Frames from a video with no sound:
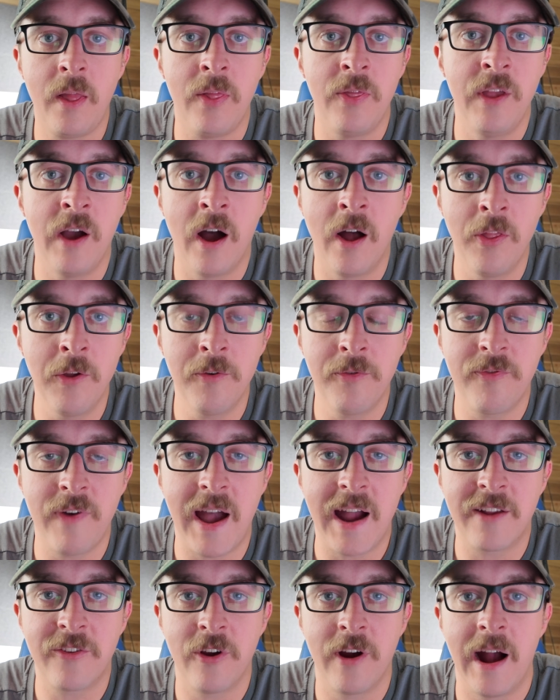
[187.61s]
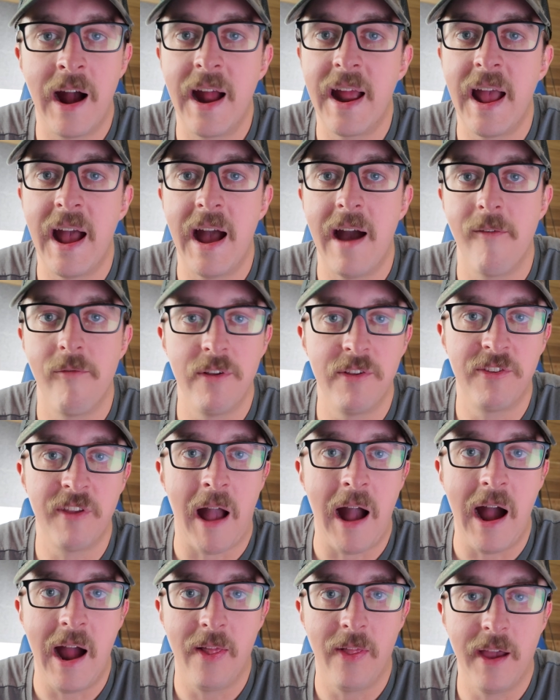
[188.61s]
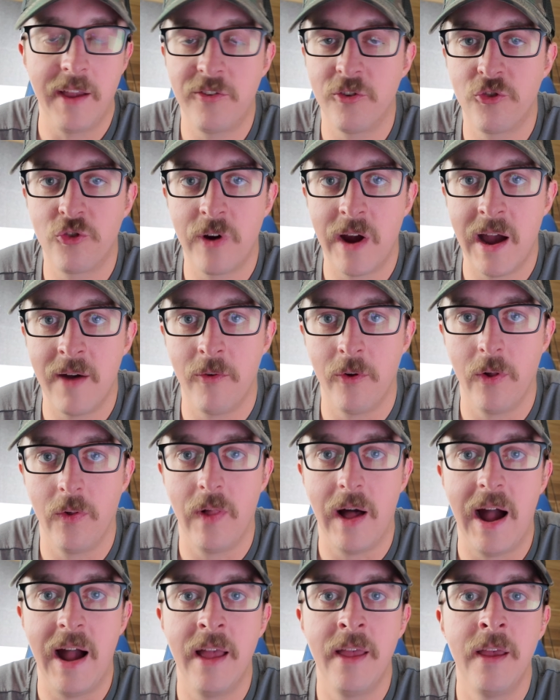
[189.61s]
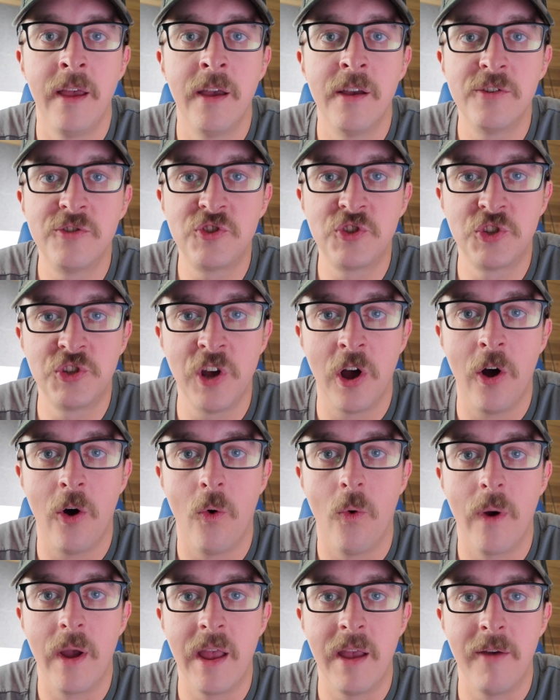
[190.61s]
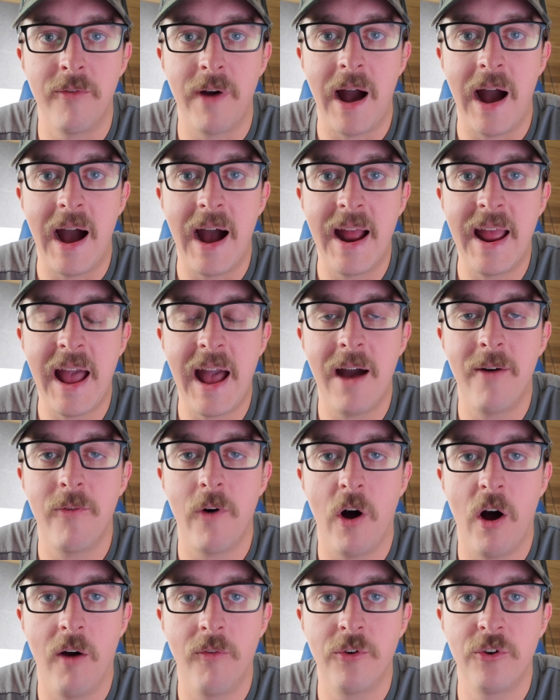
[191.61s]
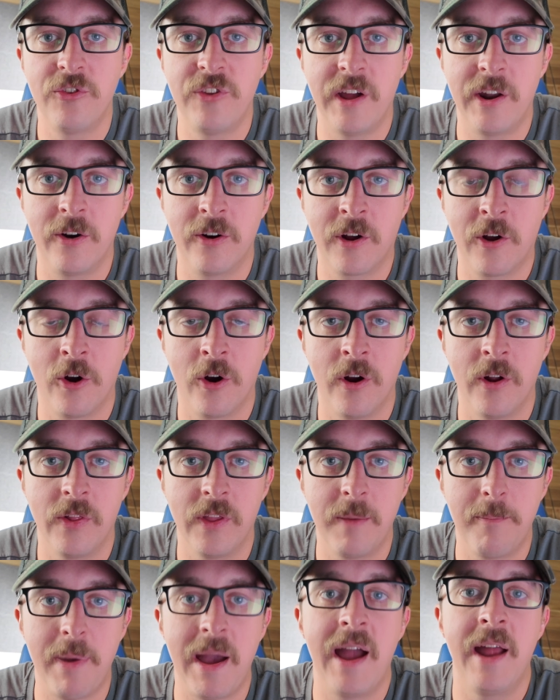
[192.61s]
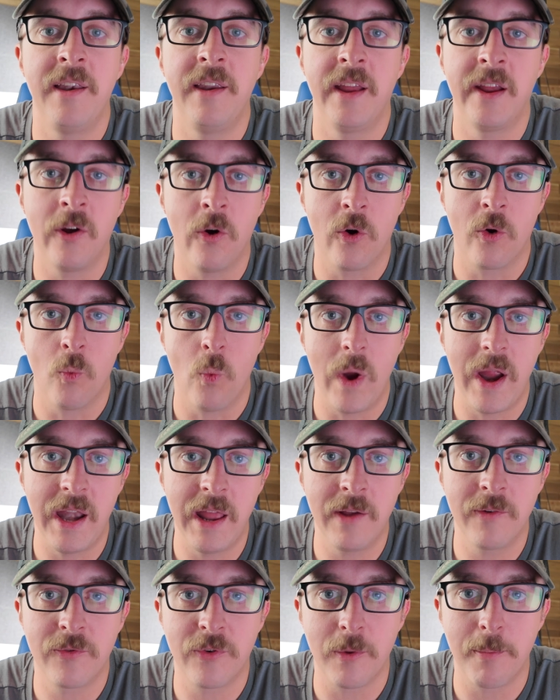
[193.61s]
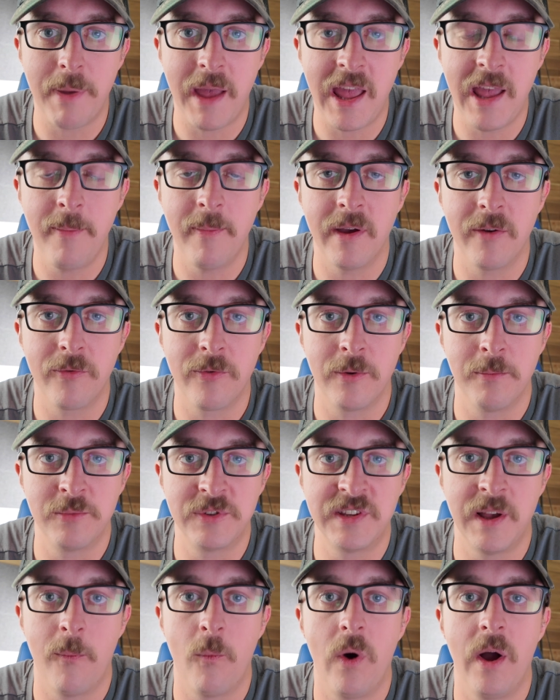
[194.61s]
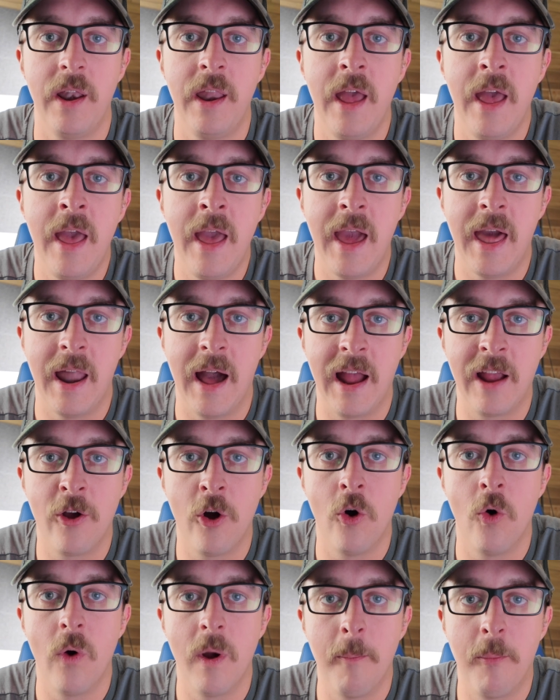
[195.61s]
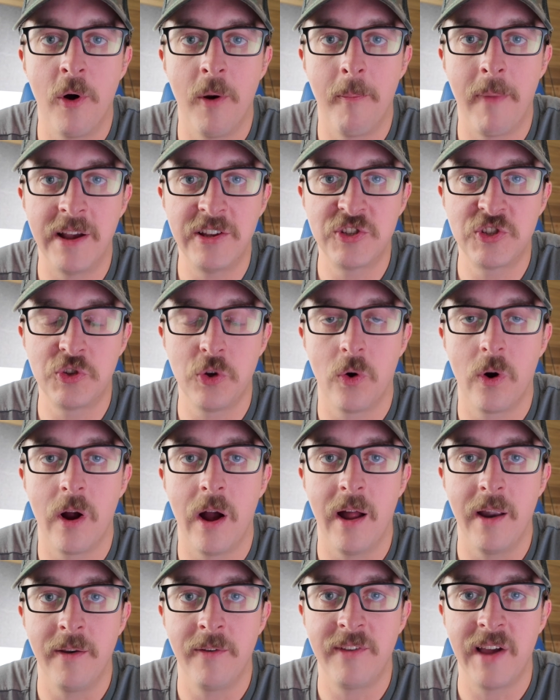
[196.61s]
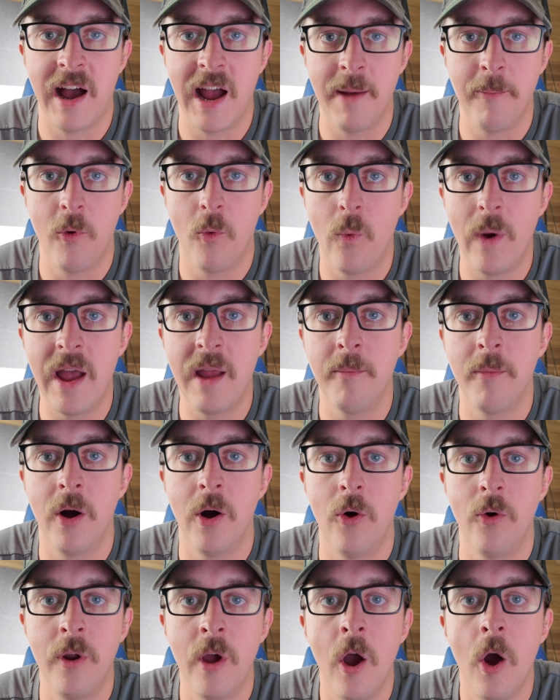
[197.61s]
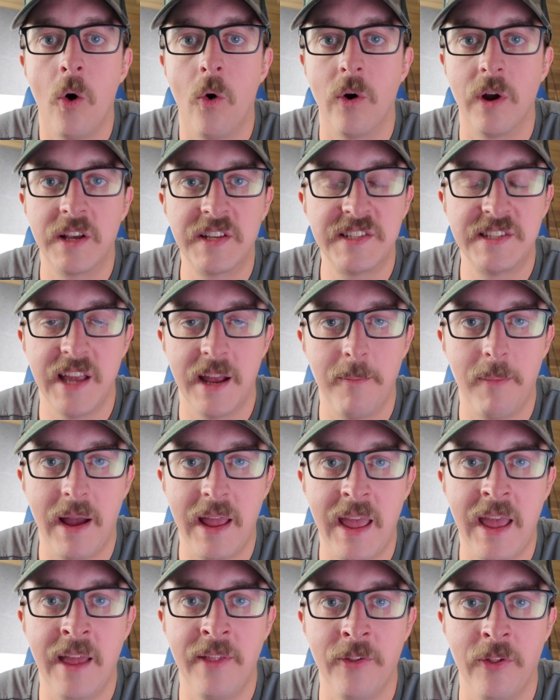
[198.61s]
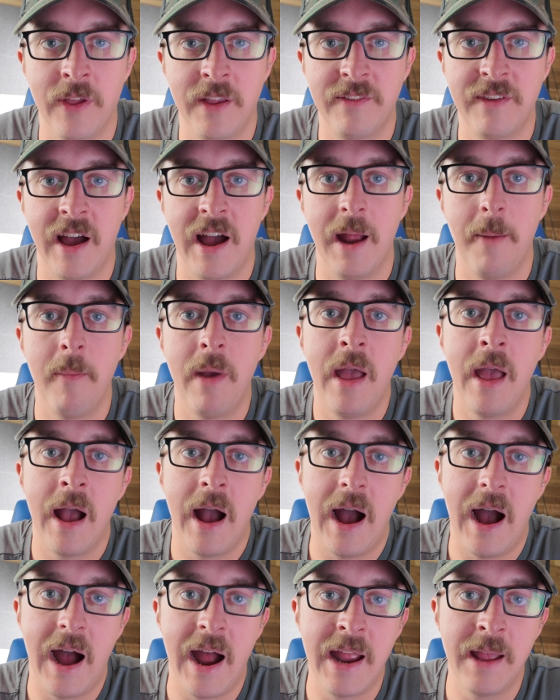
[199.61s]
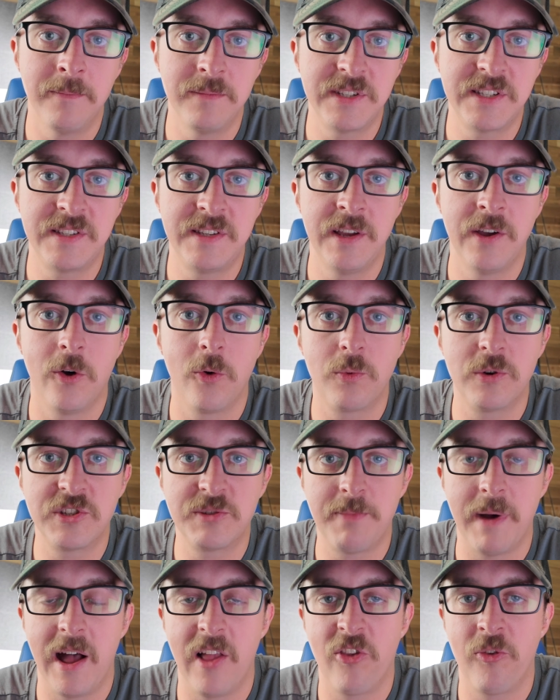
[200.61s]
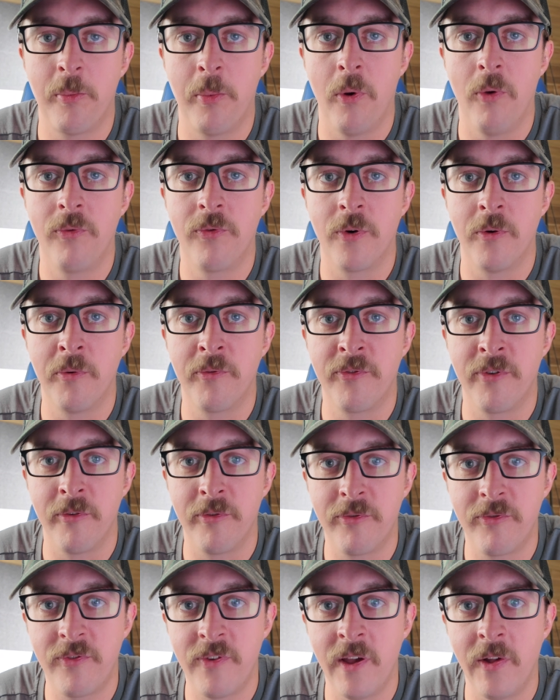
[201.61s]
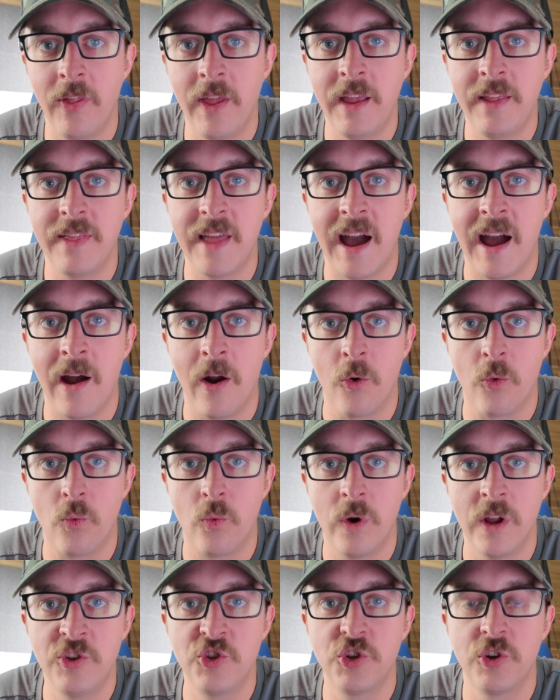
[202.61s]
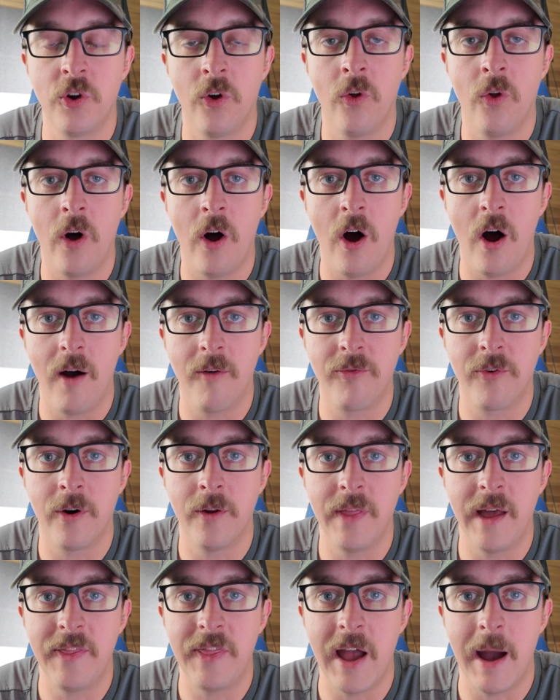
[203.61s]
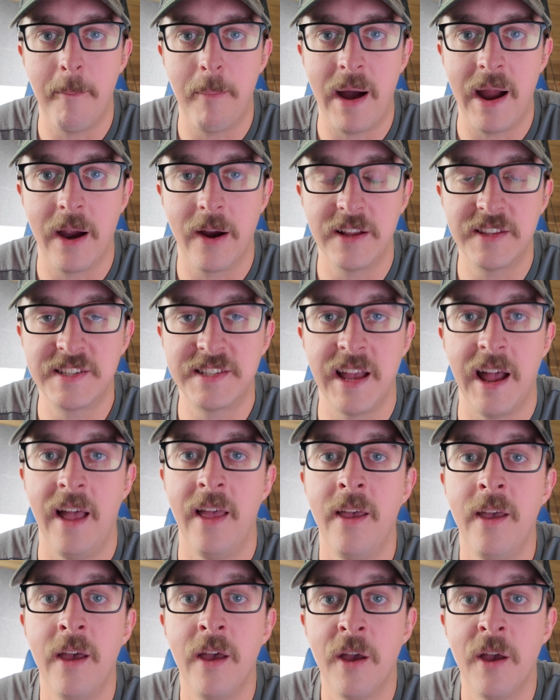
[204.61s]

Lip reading: The other factor I have is I like to travel a lot. So if I have offers that are currently pending or waiting for payment from someone, and I go and put my store on time away mode or extend my handling time, I am still responsible for fulfilling that original offer that that buyer had sent.